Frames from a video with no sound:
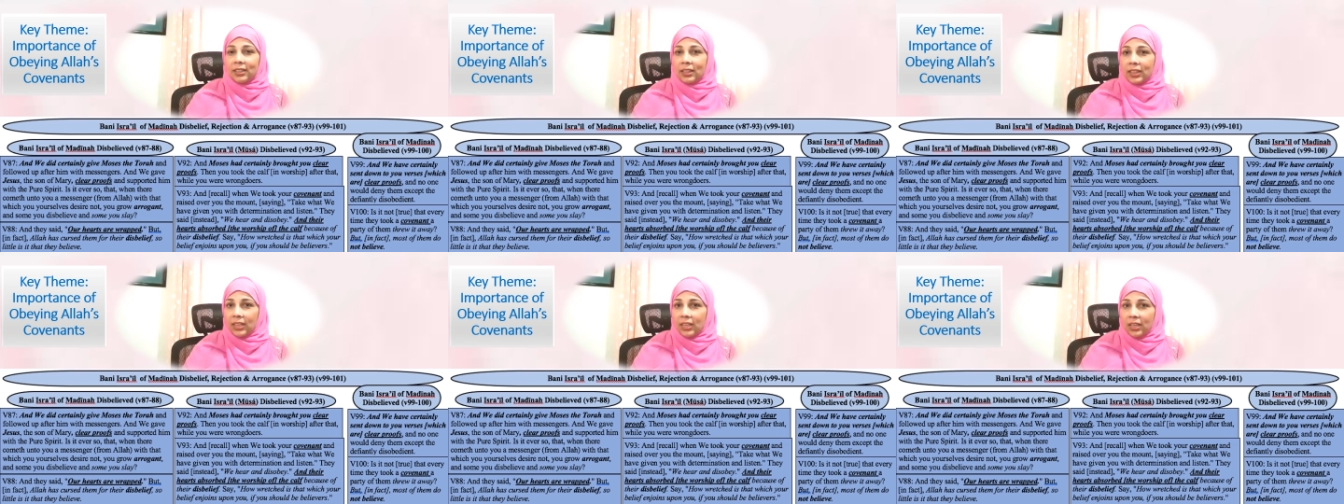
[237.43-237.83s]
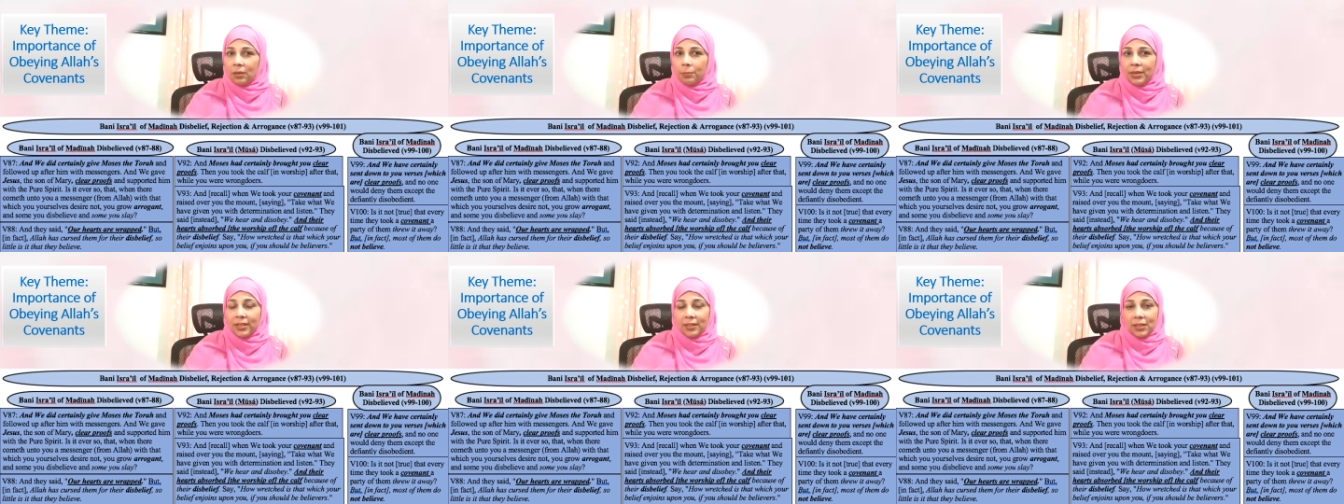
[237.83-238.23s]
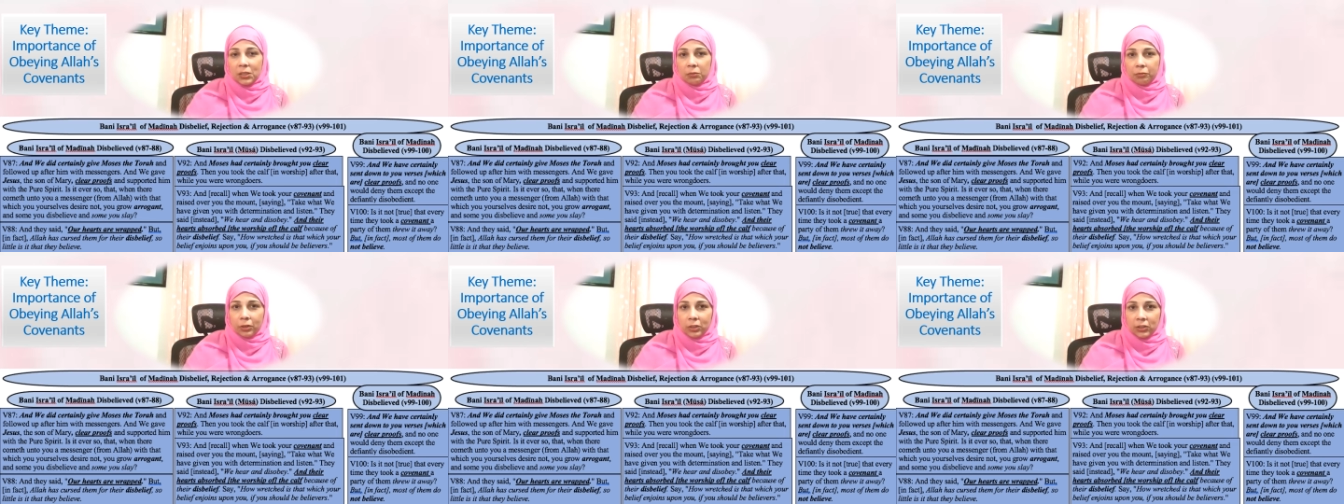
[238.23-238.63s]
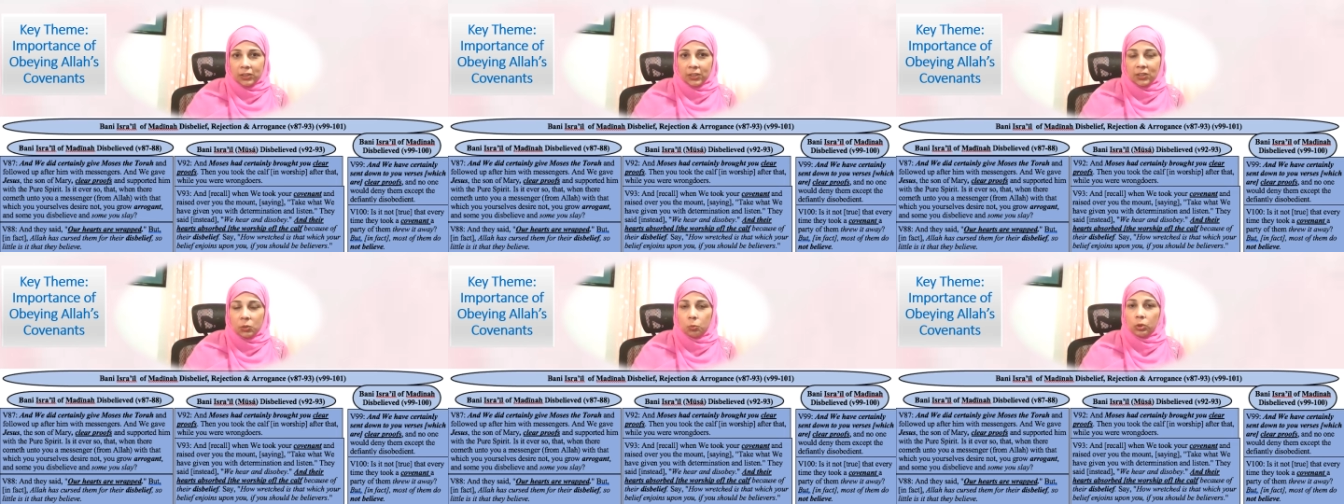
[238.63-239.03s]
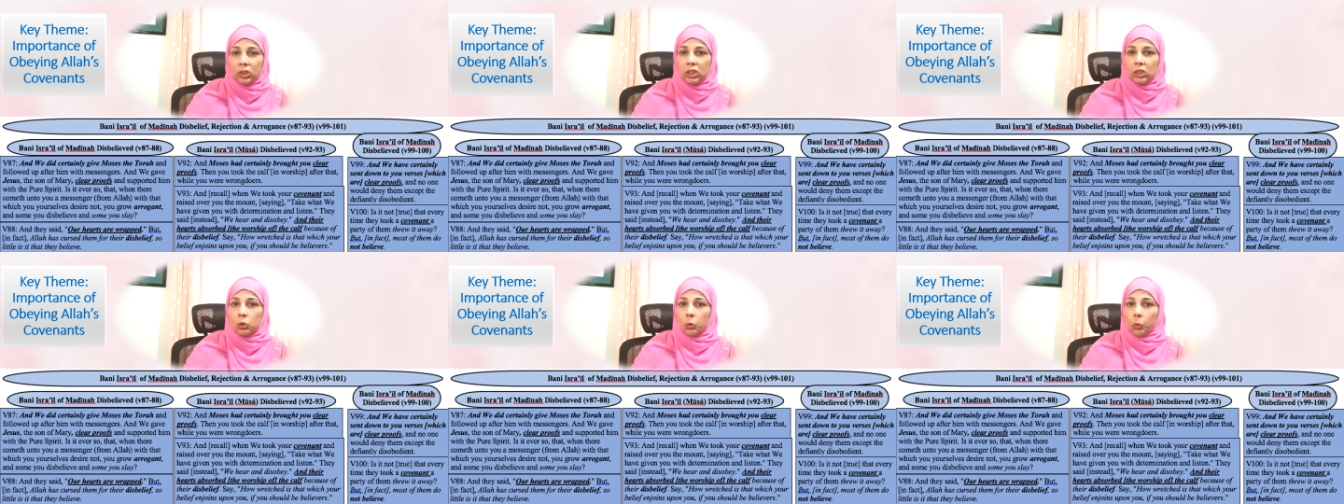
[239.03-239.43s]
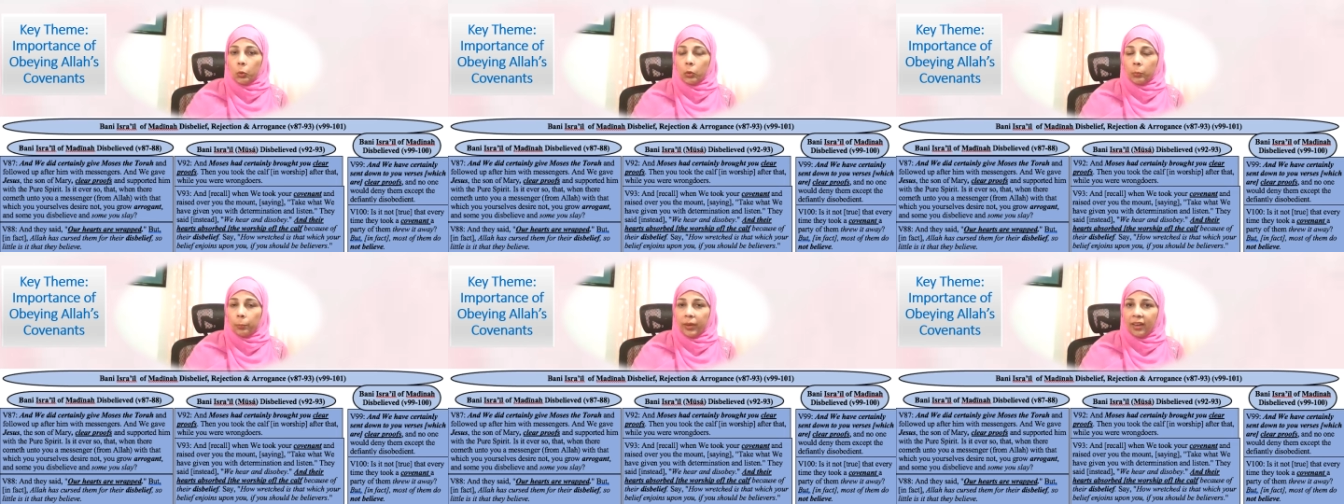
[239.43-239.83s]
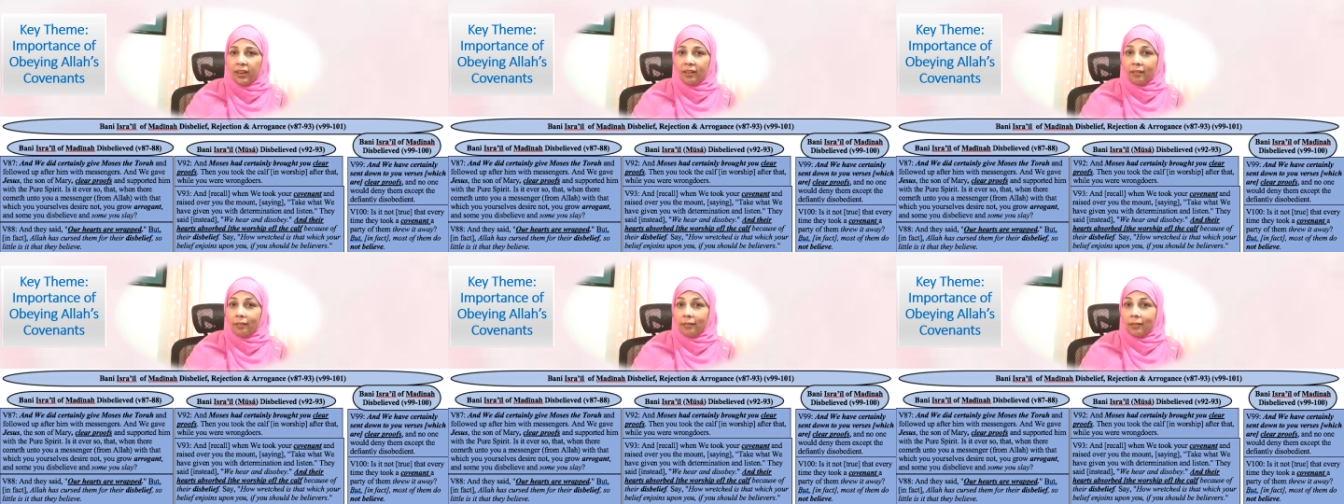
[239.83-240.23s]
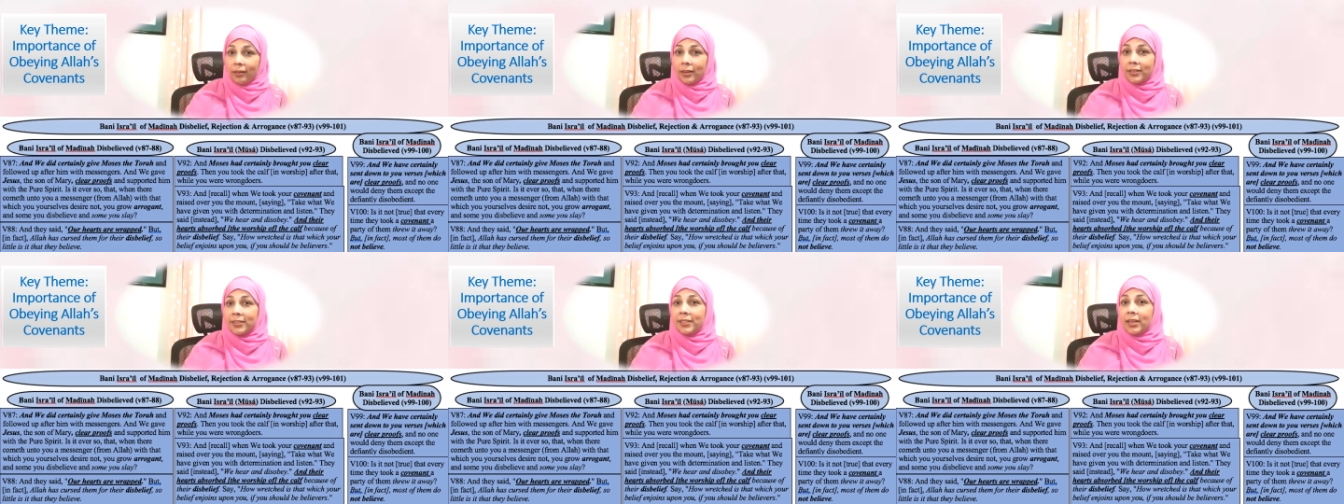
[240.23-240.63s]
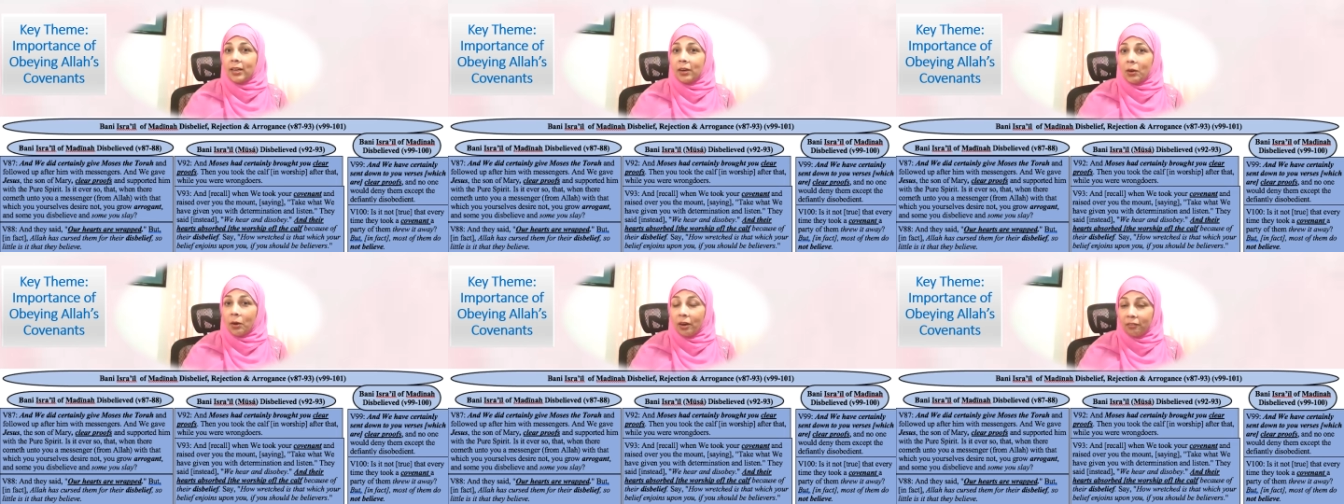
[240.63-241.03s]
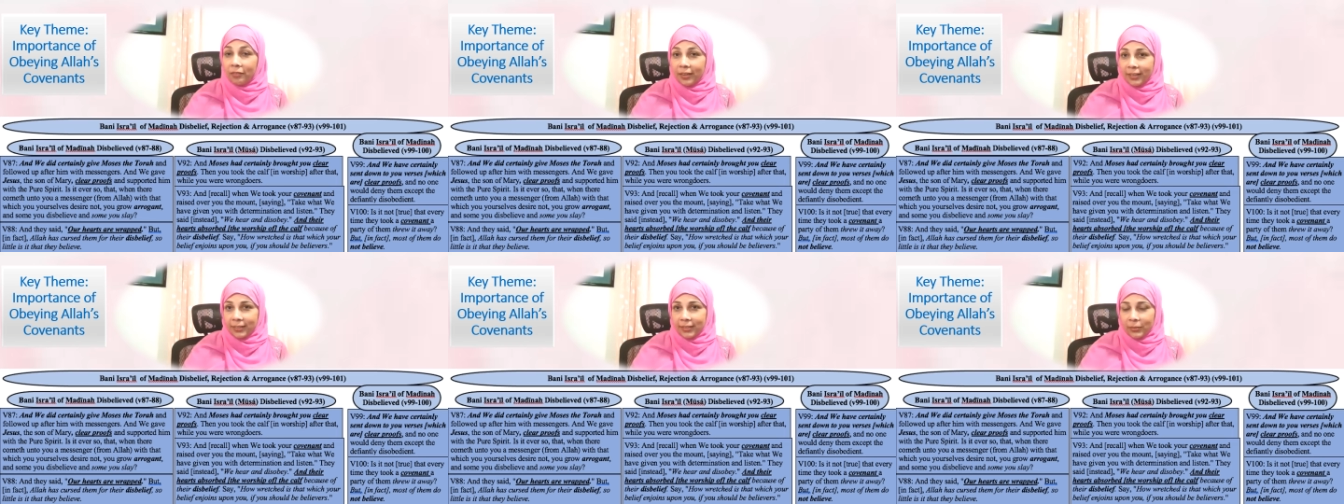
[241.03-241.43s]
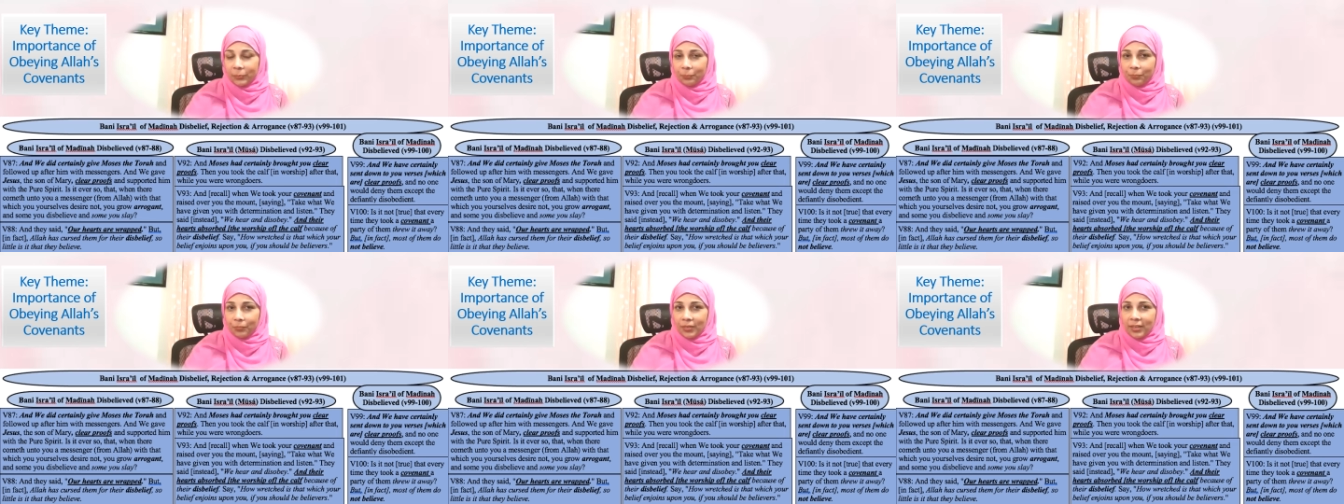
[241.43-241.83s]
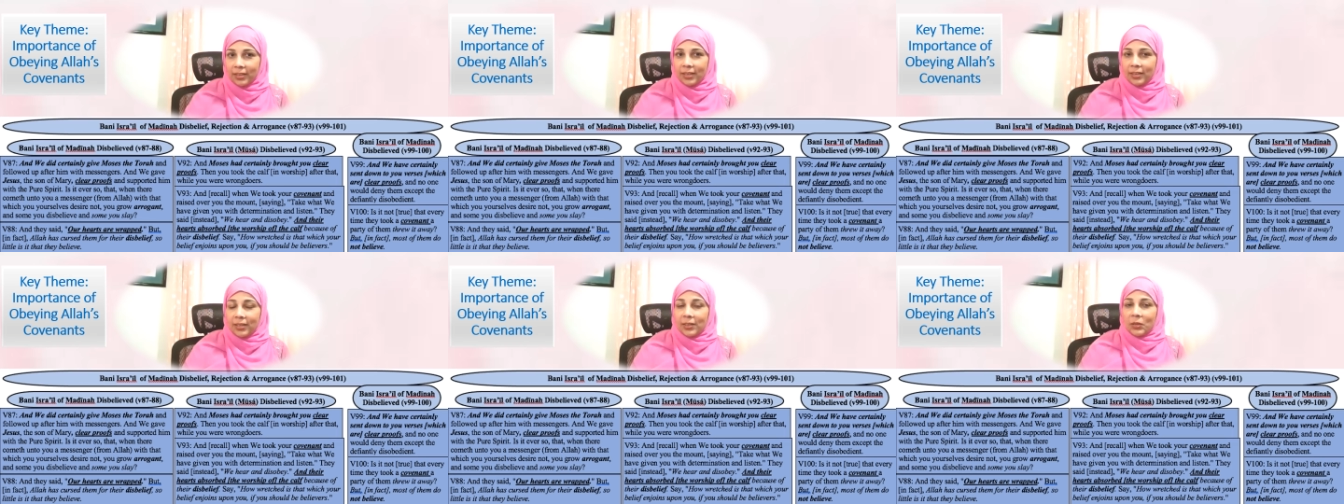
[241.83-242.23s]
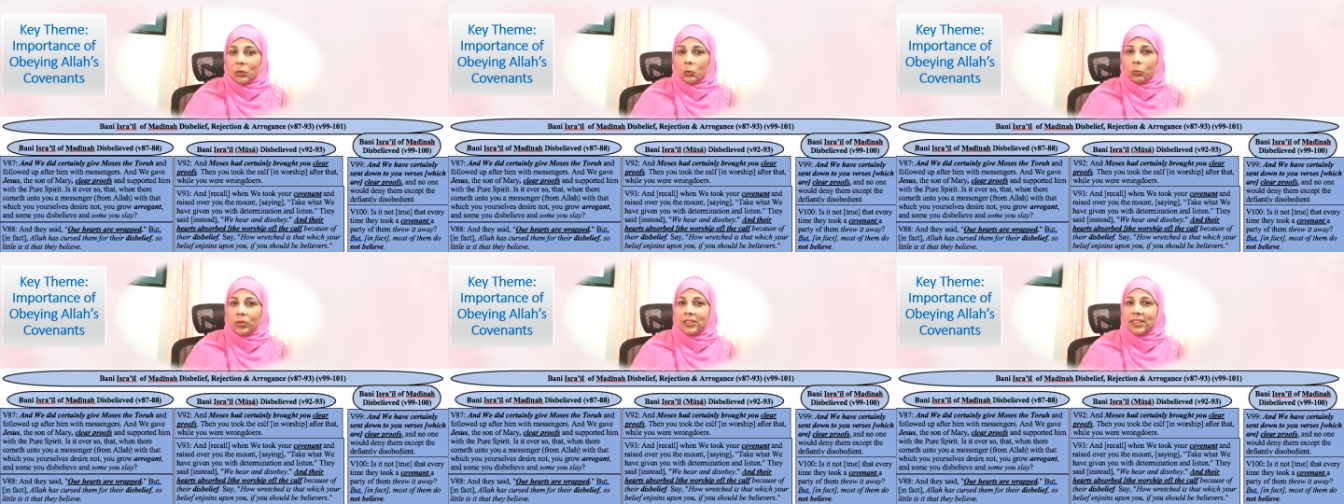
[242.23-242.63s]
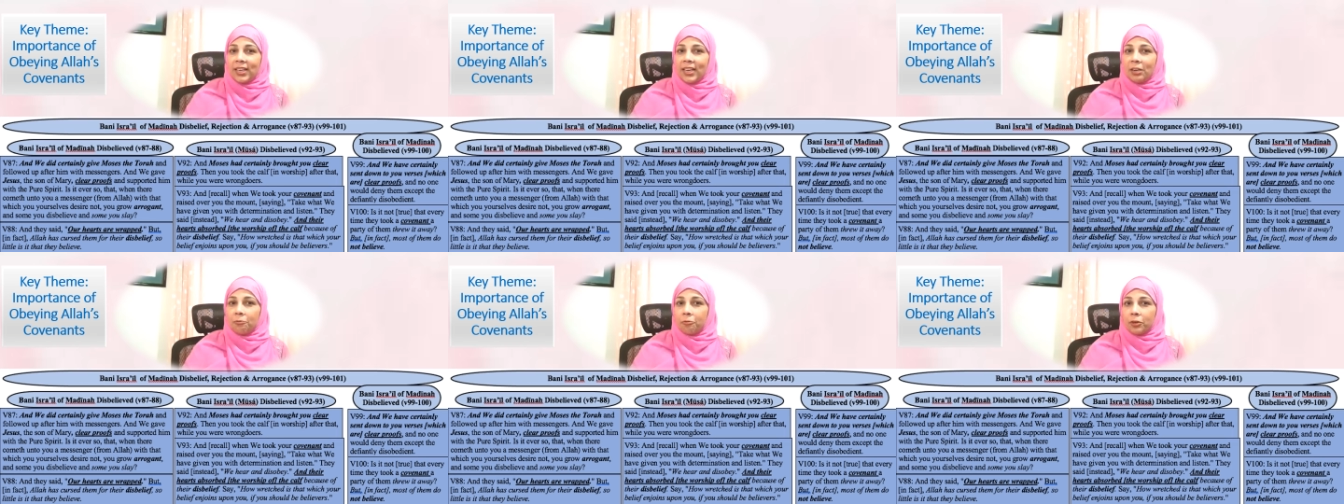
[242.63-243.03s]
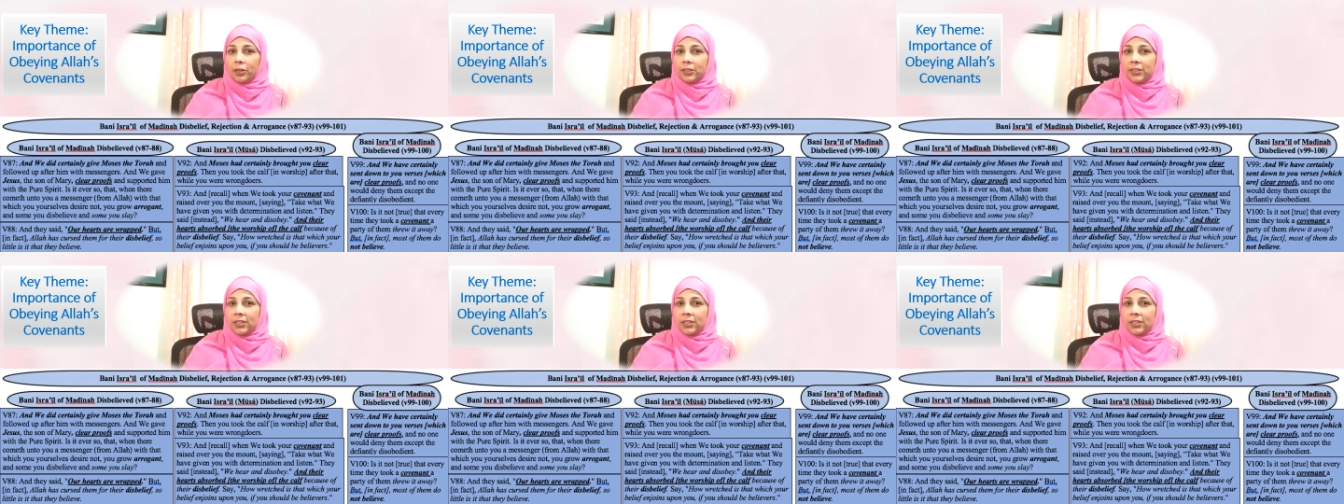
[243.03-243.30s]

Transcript: theme in these verses, which is to obey Allah's covenant. We see in verse